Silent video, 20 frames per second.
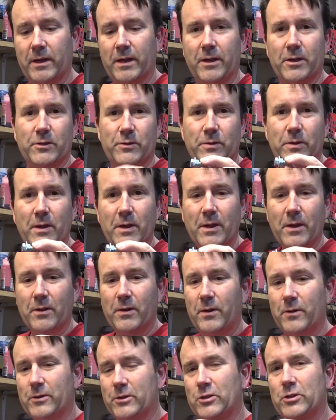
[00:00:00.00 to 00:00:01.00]

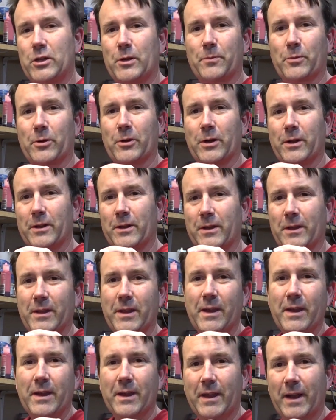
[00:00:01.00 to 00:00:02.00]
It was cheaper
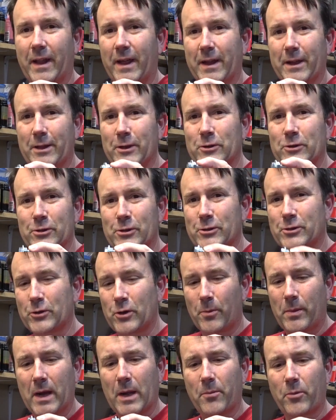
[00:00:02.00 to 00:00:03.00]
and a lot easier just to
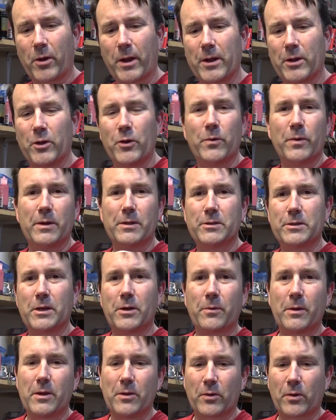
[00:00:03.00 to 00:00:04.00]
go buy brand new ones.
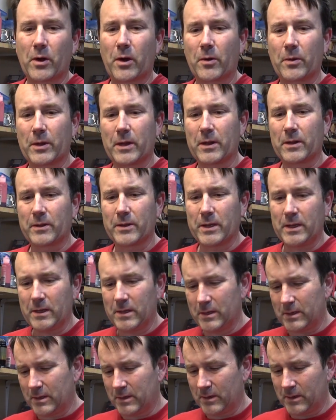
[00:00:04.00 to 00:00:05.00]
That way they're already
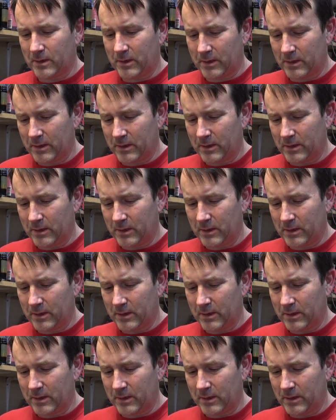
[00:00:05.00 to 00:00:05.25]
cleaned, and